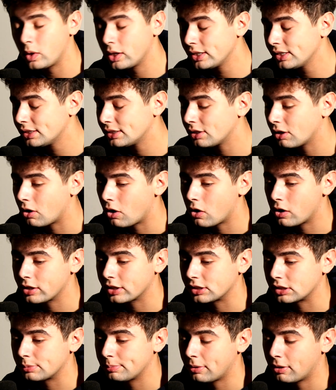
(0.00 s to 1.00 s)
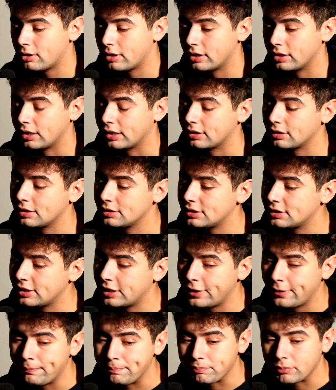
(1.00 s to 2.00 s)
what is the hardest part? Like let's
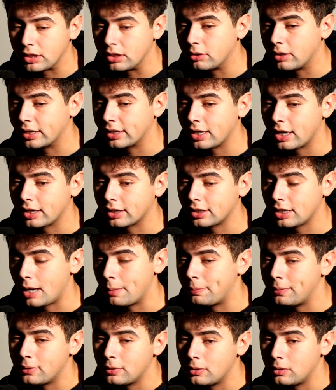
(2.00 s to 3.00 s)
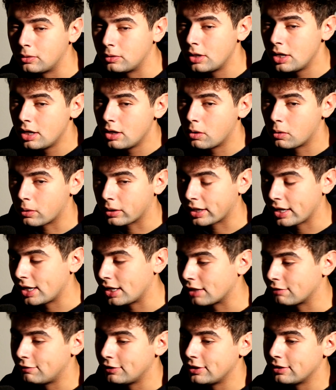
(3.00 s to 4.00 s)
say, I got a couple
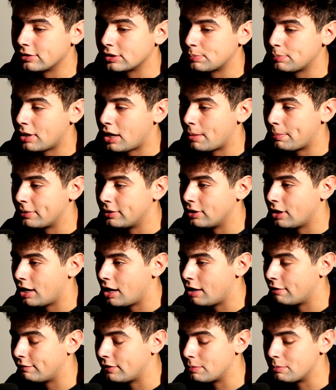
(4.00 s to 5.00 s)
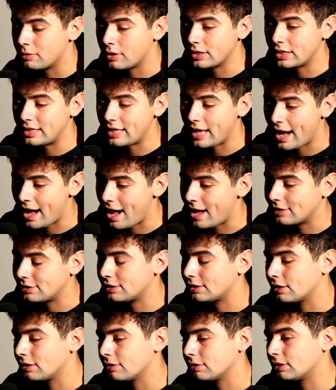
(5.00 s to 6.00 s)
organic videos popping off. I'm running
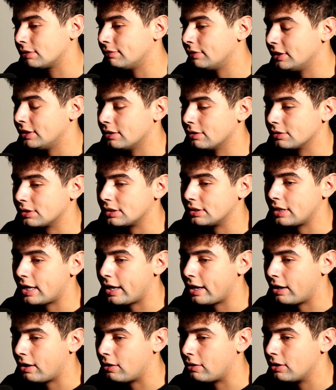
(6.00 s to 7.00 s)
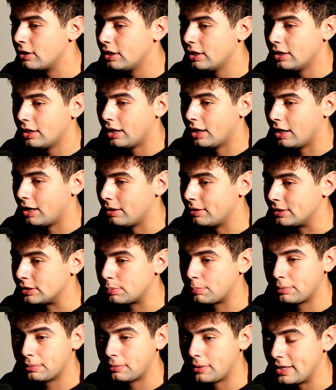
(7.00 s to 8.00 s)
ads to those videos now.
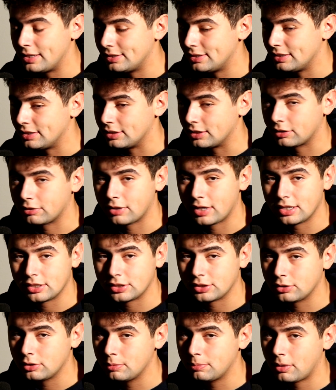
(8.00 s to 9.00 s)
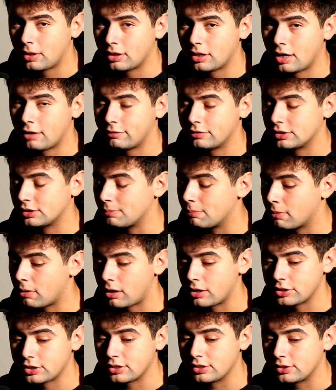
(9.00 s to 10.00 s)
It's printing, the crazy coupon offers, the
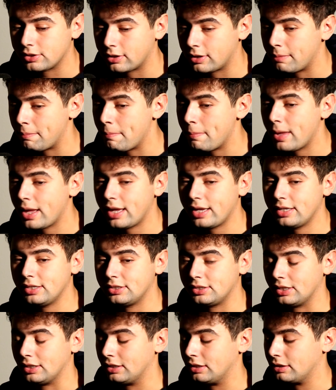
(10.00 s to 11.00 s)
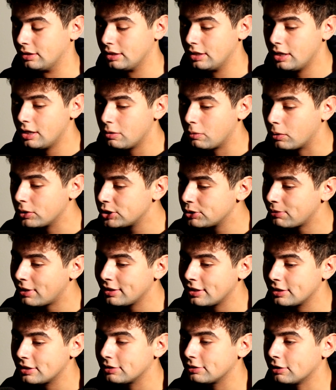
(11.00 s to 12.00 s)
margins are amazing. What do
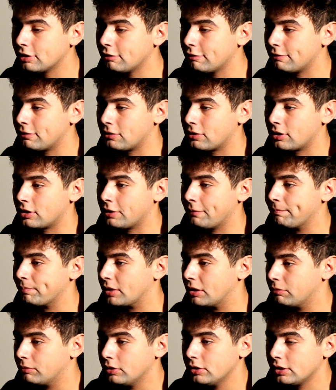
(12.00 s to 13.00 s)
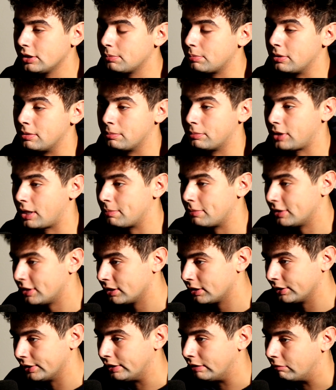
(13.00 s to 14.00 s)
I need to look for really and
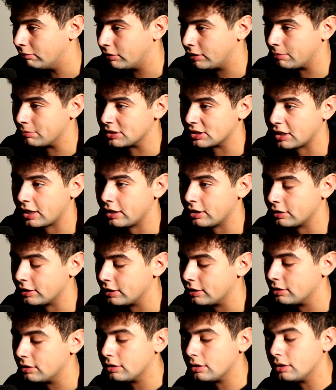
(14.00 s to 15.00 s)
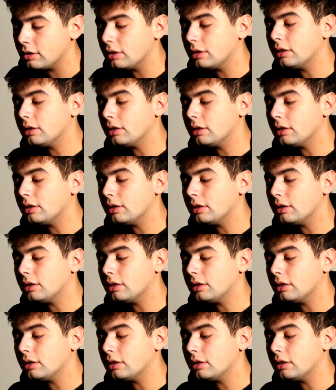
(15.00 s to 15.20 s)
primarily when I'm scaling?